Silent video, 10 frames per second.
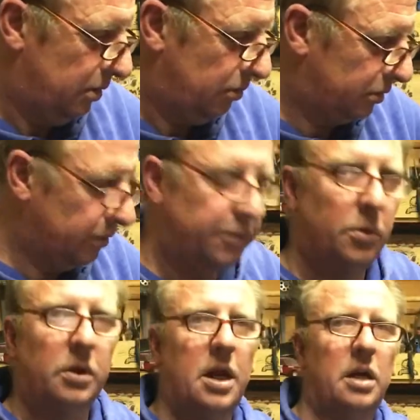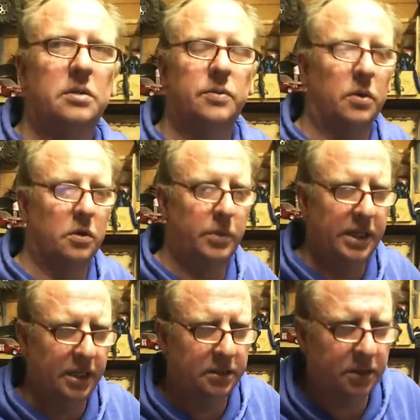What's the forecast for the
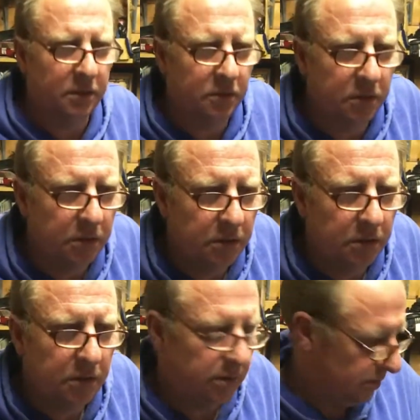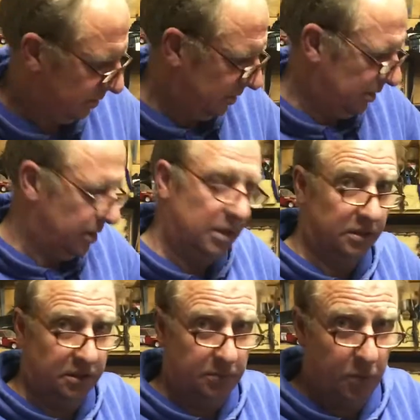weekend, you know?
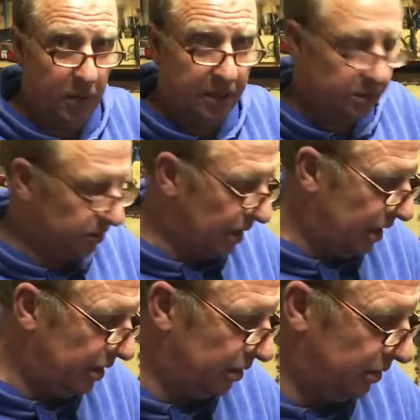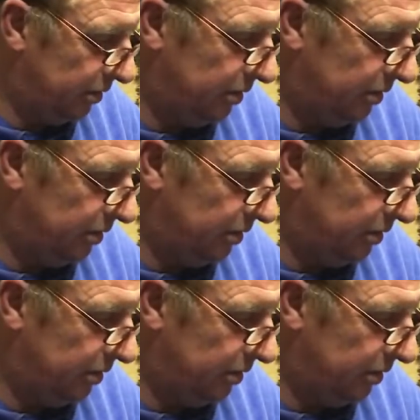Is it to be wet or dry, or